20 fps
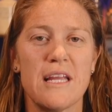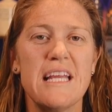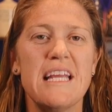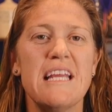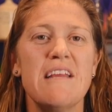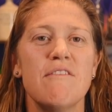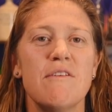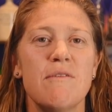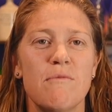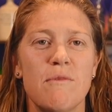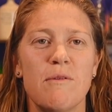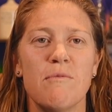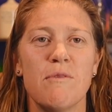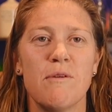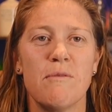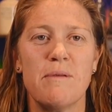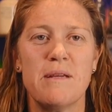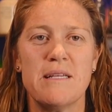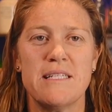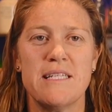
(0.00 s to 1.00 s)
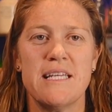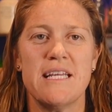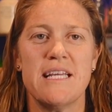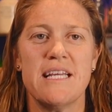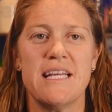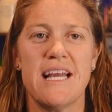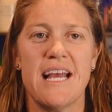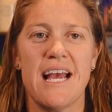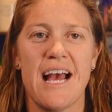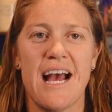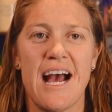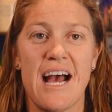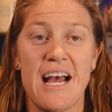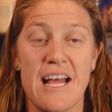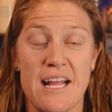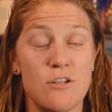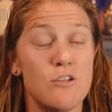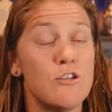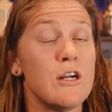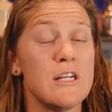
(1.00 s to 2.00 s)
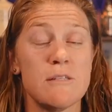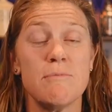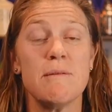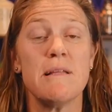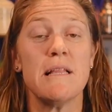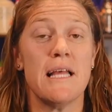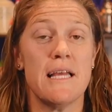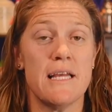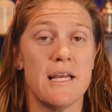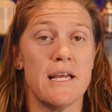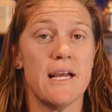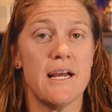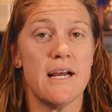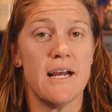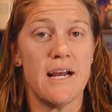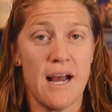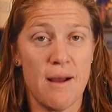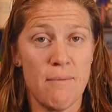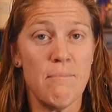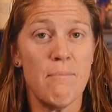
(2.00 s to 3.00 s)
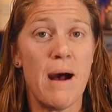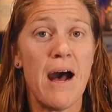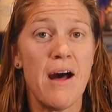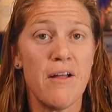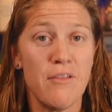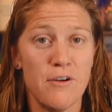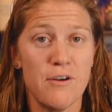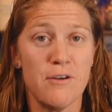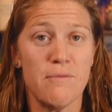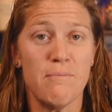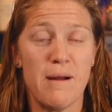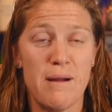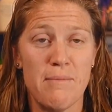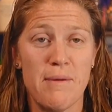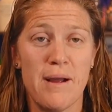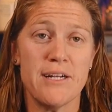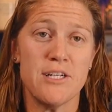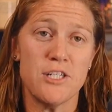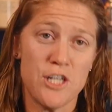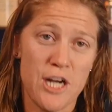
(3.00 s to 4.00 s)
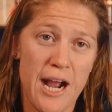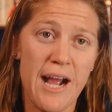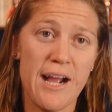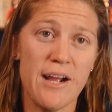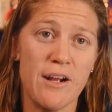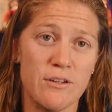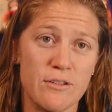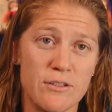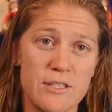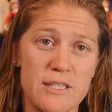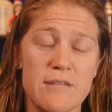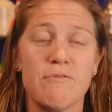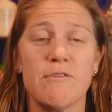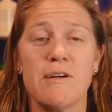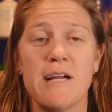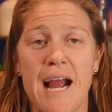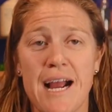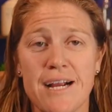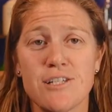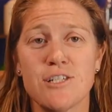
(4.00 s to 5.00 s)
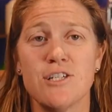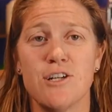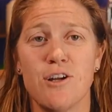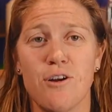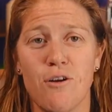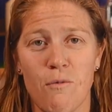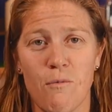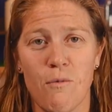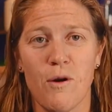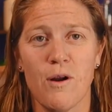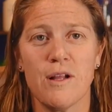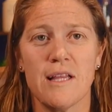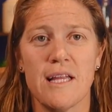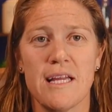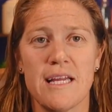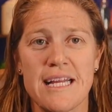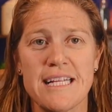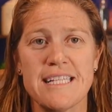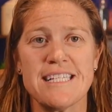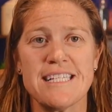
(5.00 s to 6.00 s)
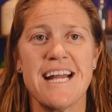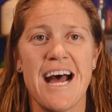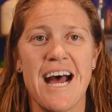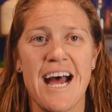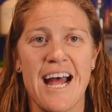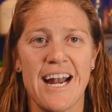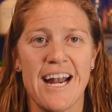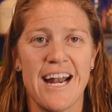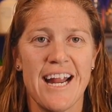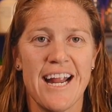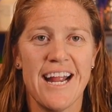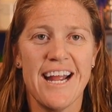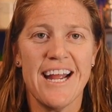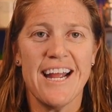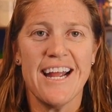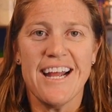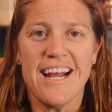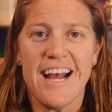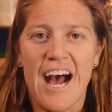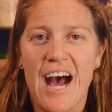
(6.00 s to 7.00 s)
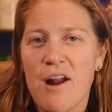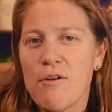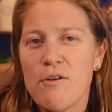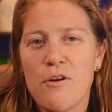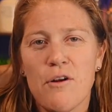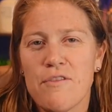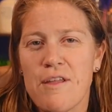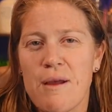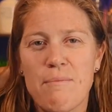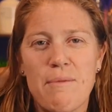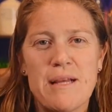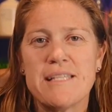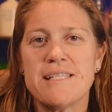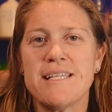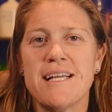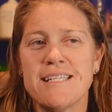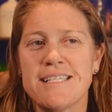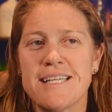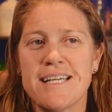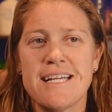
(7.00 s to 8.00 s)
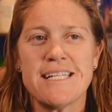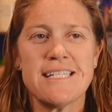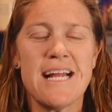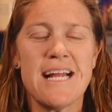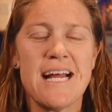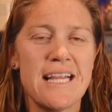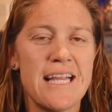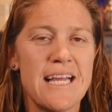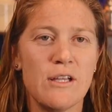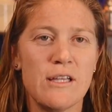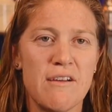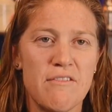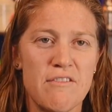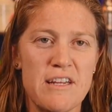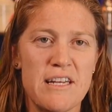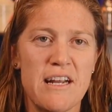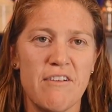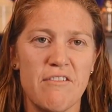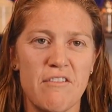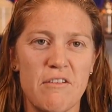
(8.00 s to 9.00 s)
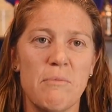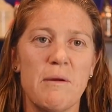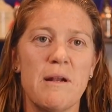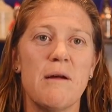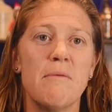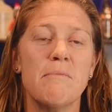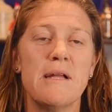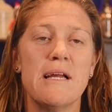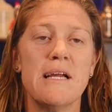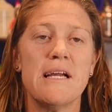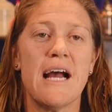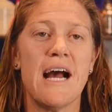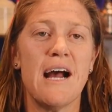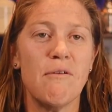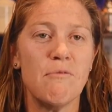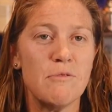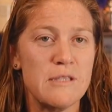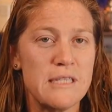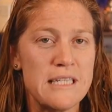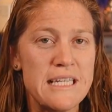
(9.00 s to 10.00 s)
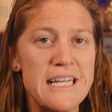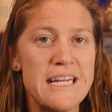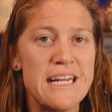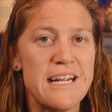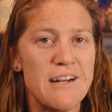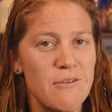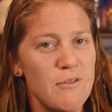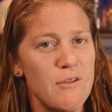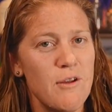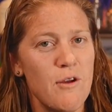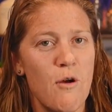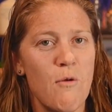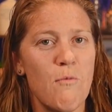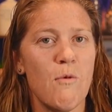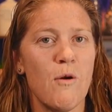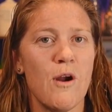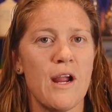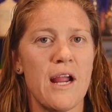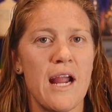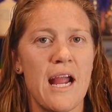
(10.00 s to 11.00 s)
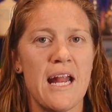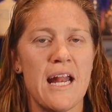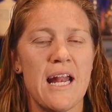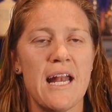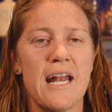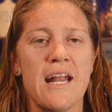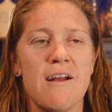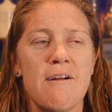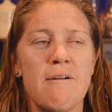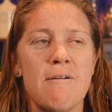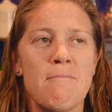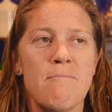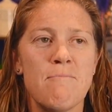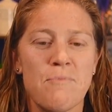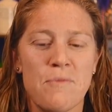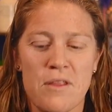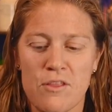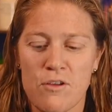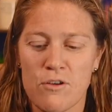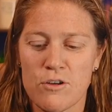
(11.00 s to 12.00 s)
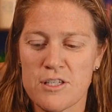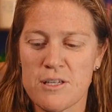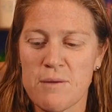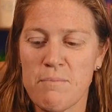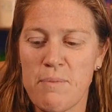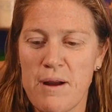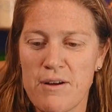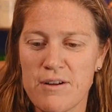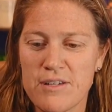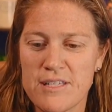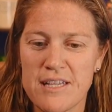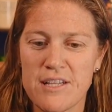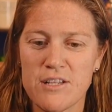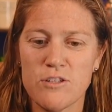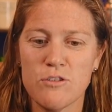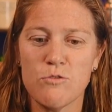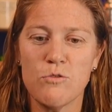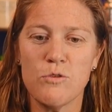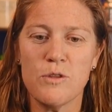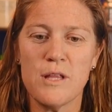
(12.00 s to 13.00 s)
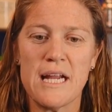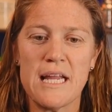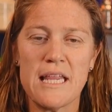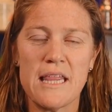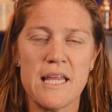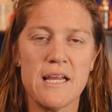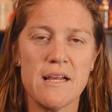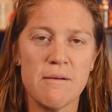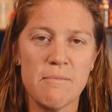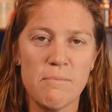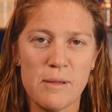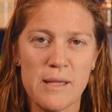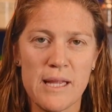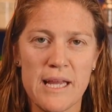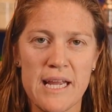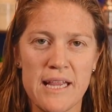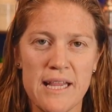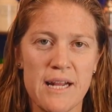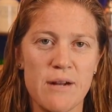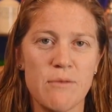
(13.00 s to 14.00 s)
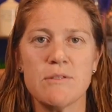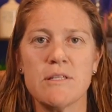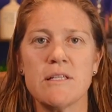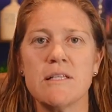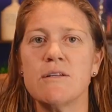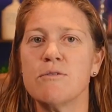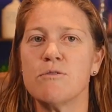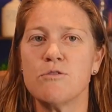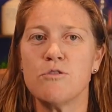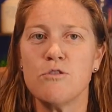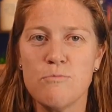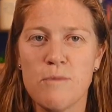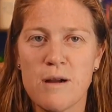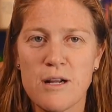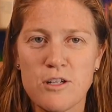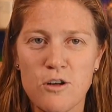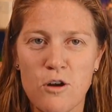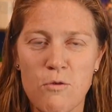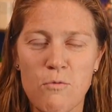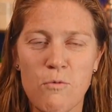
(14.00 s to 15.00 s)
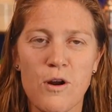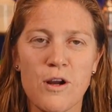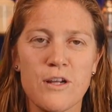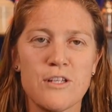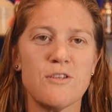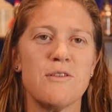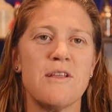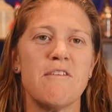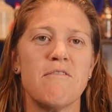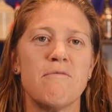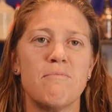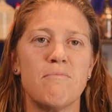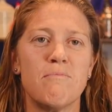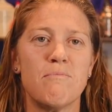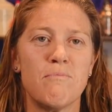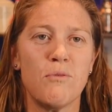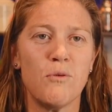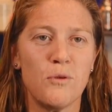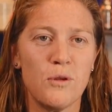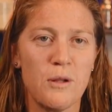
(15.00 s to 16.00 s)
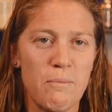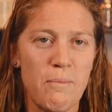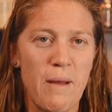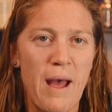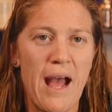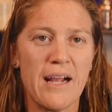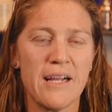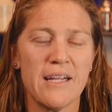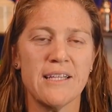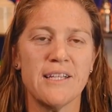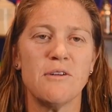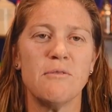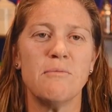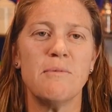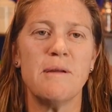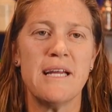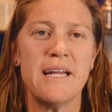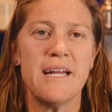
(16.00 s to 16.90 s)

even when we're busy. And trust me, like I'm bothered by my child's reaction to homework. Like it's not, I don't know if that makes sense. Like it's not like lovey dovey, but I'm like, I will lean in on the homework. And there's some parents at the school that I think complained that it was a little too much homework. So they pulled it back a little bit.